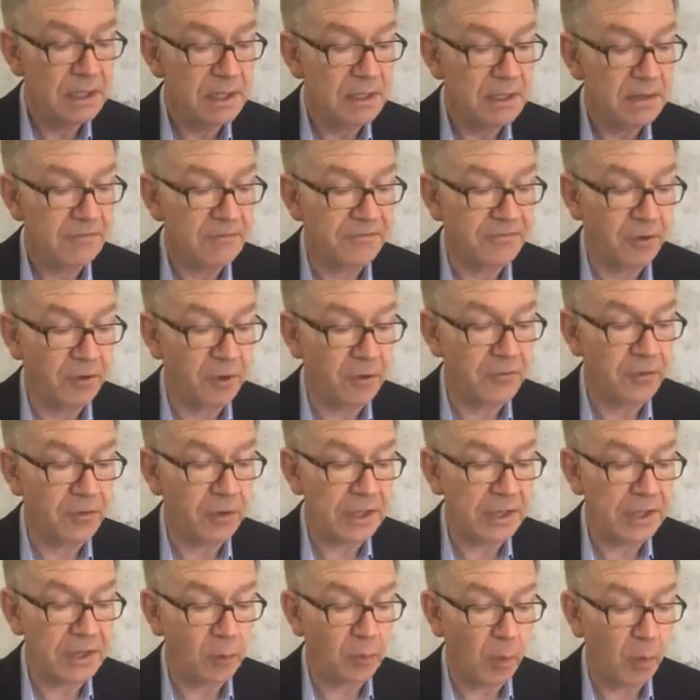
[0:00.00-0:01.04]
further
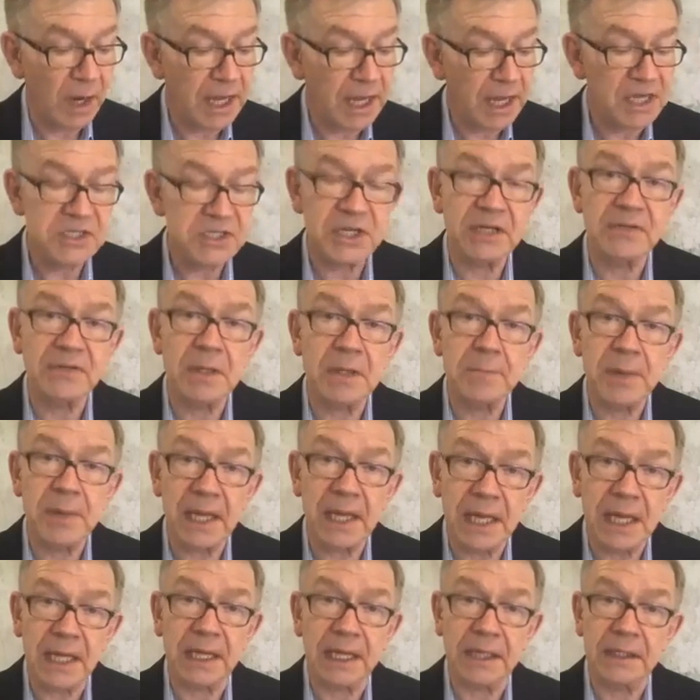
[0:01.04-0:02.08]
enraging the
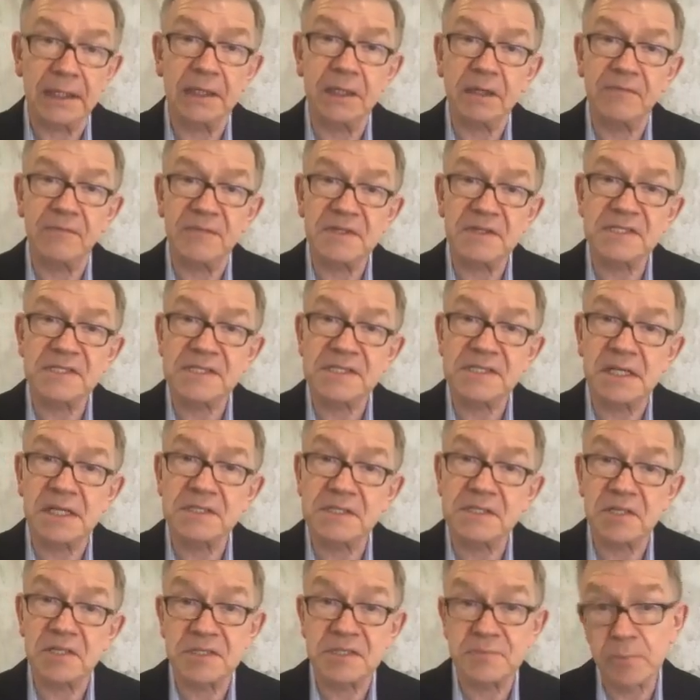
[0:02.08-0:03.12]
pain of this
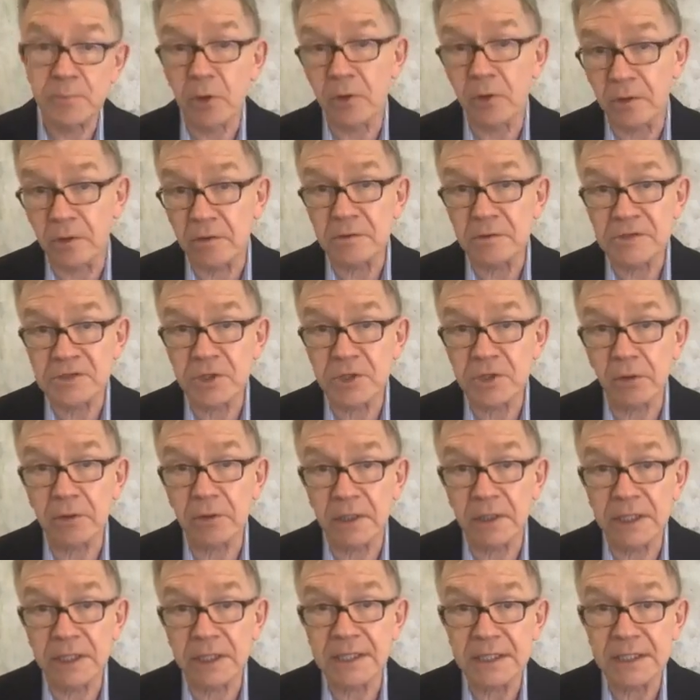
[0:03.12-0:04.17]
senseless murder
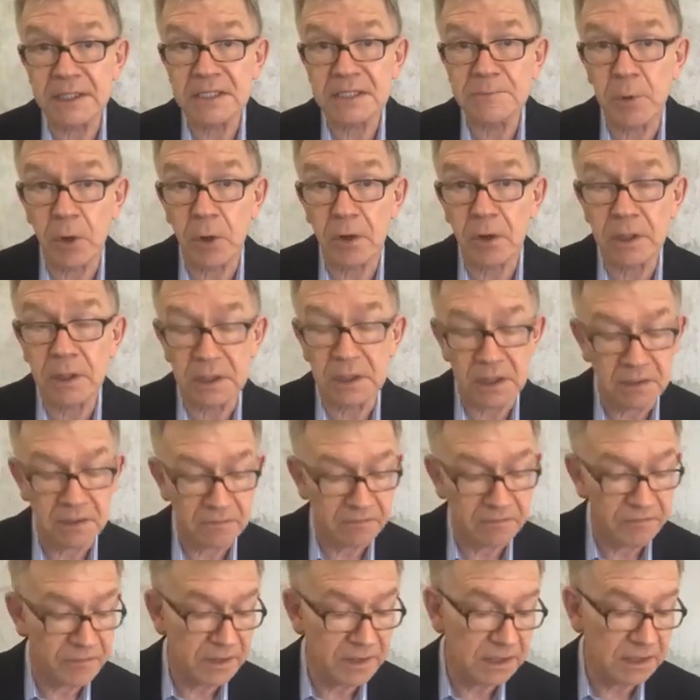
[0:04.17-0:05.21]
certainly is part of
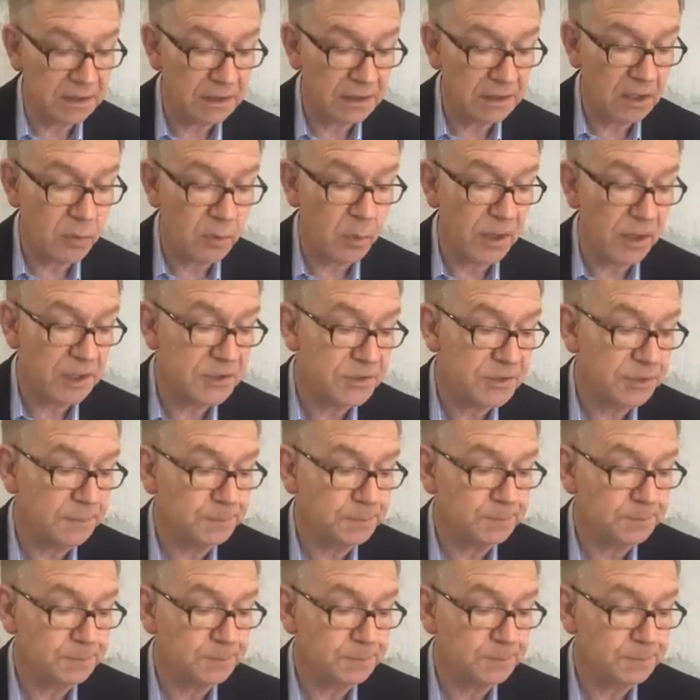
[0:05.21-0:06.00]
the equation.